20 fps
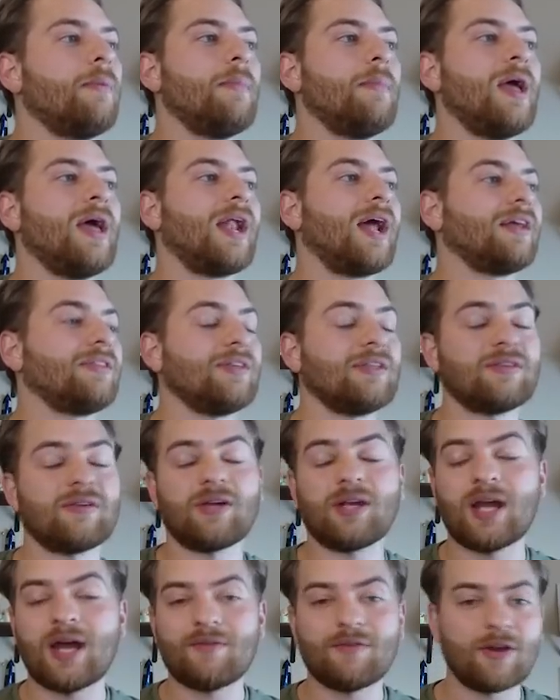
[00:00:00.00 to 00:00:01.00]
And I think they're
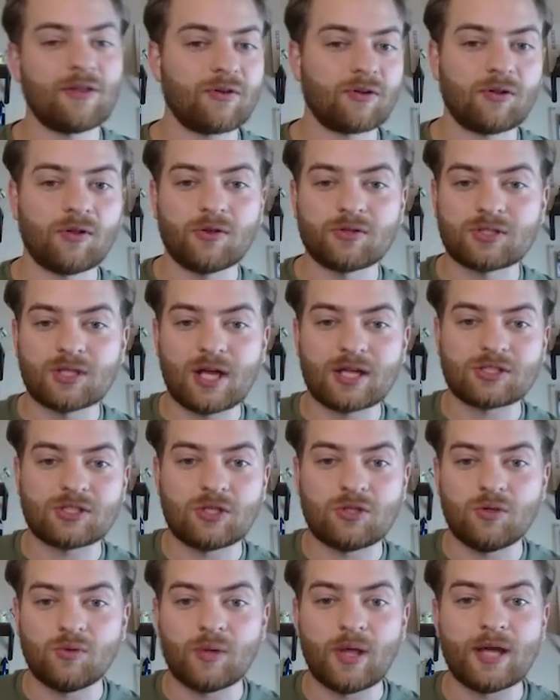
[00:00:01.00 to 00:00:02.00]
going to have another close loss to
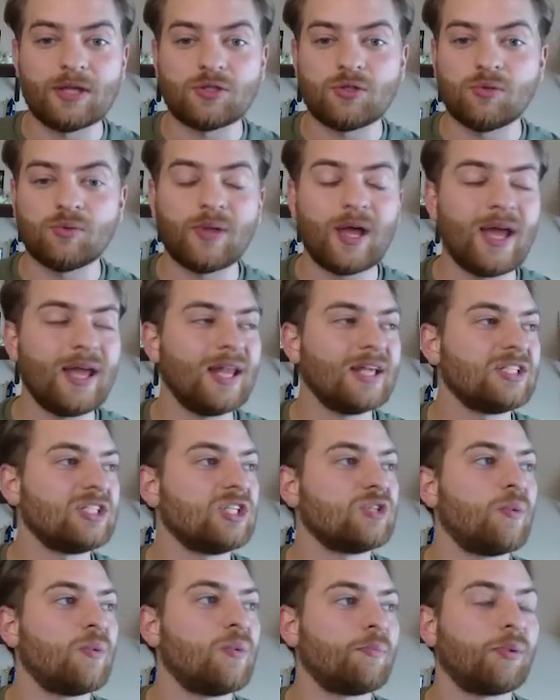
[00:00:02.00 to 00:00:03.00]
Tulane. Tulane has
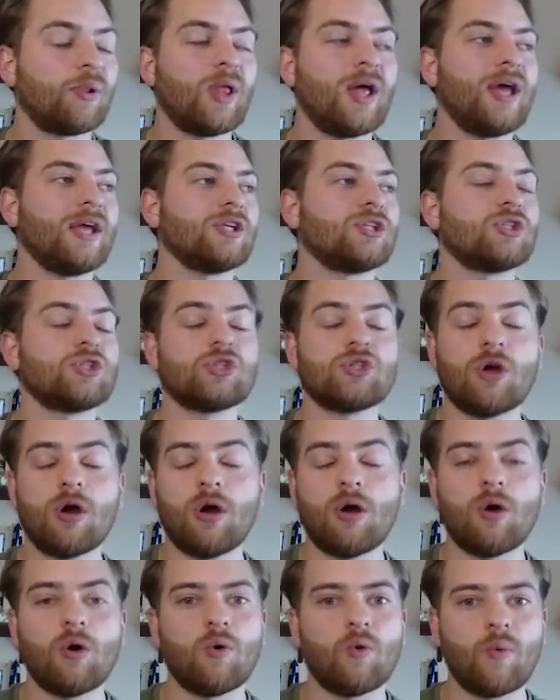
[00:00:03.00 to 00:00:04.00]
just been playing
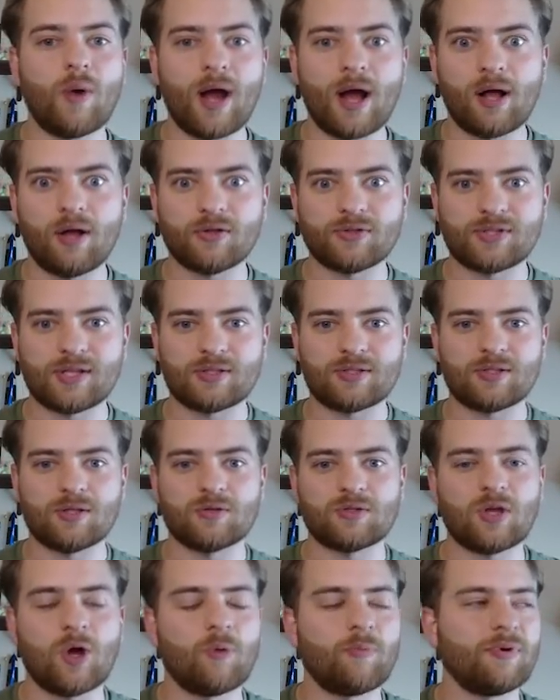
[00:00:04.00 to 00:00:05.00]
so well since
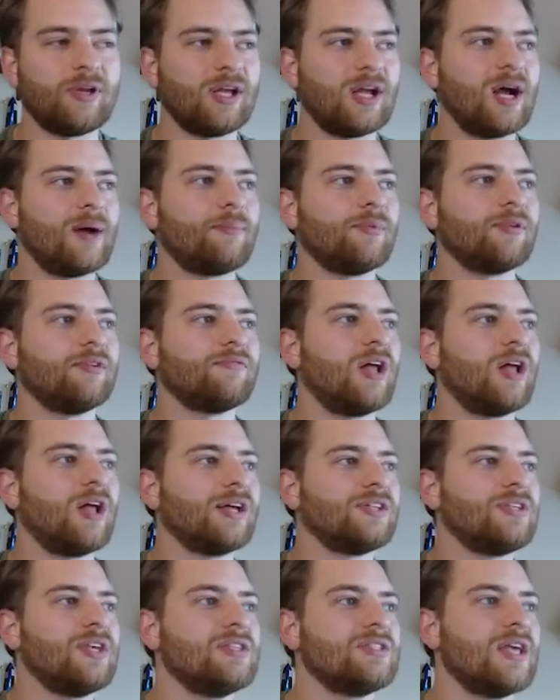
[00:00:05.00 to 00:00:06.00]
those opening couple of
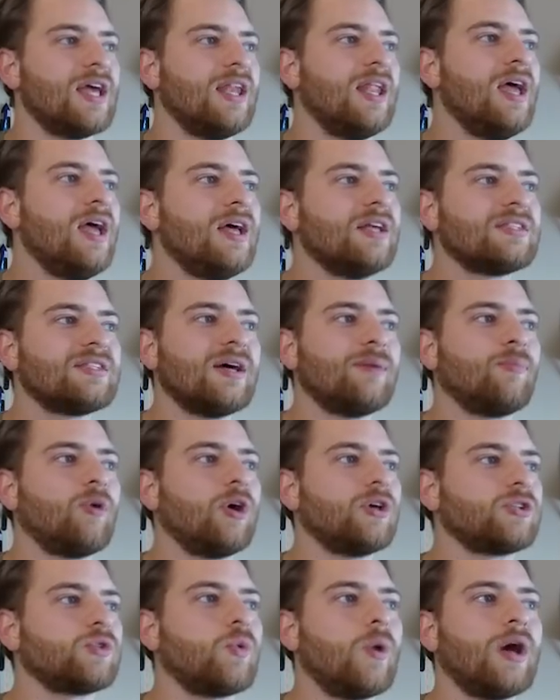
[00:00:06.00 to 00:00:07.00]
losses, and
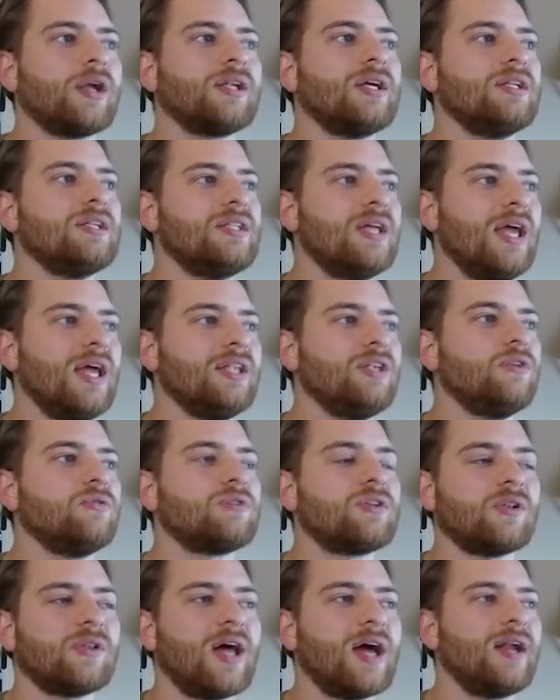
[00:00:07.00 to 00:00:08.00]
Summerall squad
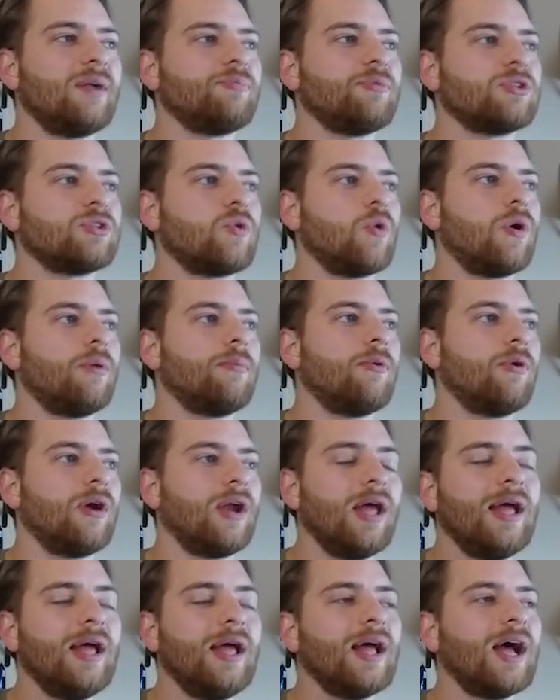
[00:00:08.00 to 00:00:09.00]
continues to light up the scoreboard.